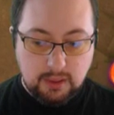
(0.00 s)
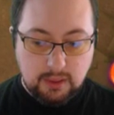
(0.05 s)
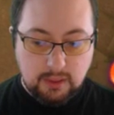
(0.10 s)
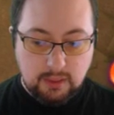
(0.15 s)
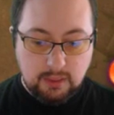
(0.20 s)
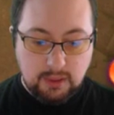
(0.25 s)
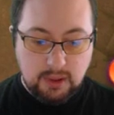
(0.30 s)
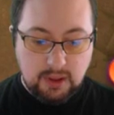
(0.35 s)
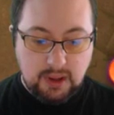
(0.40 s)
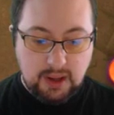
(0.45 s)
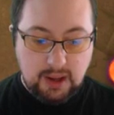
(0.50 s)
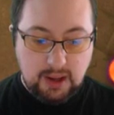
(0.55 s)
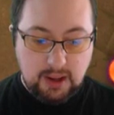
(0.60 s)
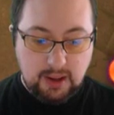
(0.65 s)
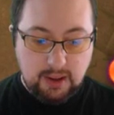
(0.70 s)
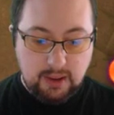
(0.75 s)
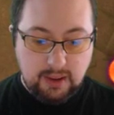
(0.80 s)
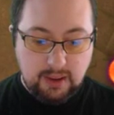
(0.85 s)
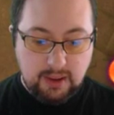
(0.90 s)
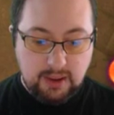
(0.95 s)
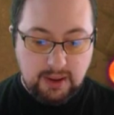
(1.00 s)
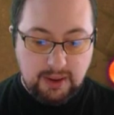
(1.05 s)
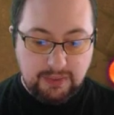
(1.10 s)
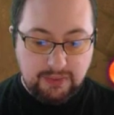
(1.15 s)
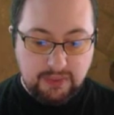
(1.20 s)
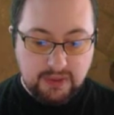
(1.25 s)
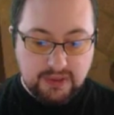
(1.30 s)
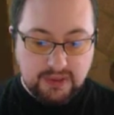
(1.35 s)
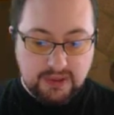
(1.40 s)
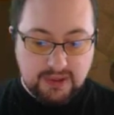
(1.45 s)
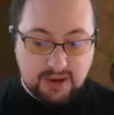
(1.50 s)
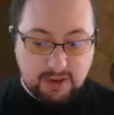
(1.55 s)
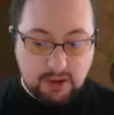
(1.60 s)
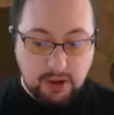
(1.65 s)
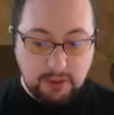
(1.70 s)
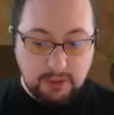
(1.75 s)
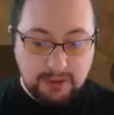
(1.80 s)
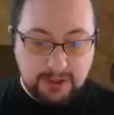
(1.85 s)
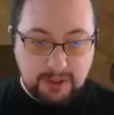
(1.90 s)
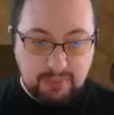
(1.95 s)
Well, this is our
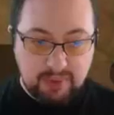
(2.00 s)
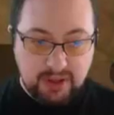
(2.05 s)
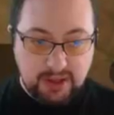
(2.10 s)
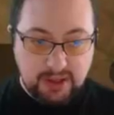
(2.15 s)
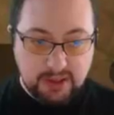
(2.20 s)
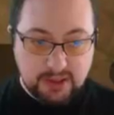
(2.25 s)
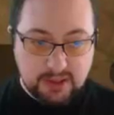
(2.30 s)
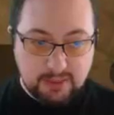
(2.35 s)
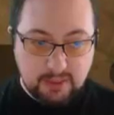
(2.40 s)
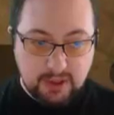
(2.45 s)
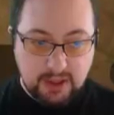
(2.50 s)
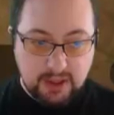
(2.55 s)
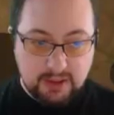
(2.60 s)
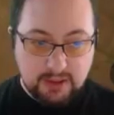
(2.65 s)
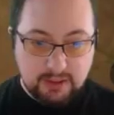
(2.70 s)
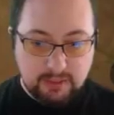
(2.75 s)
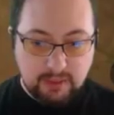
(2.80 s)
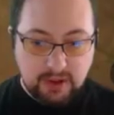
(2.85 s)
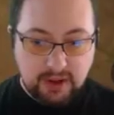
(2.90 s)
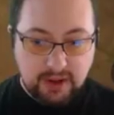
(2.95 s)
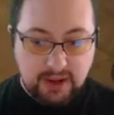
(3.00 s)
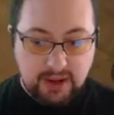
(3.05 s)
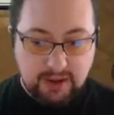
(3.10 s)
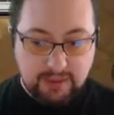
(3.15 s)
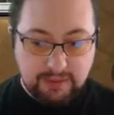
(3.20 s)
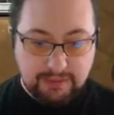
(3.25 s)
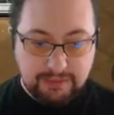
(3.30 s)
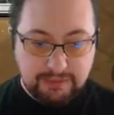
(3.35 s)
only play, so we'll go ahead and run it out.